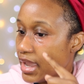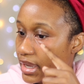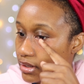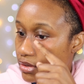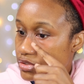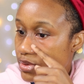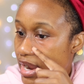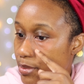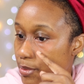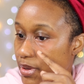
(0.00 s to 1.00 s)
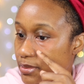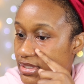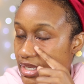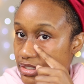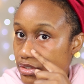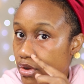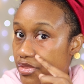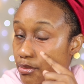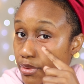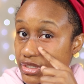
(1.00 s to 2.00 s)
and also hyperpigmentation on
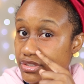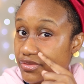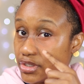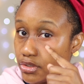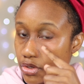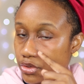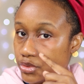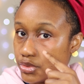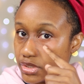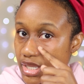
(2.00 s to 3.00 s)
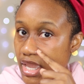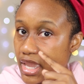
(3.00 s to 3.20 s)
the bridge of the nose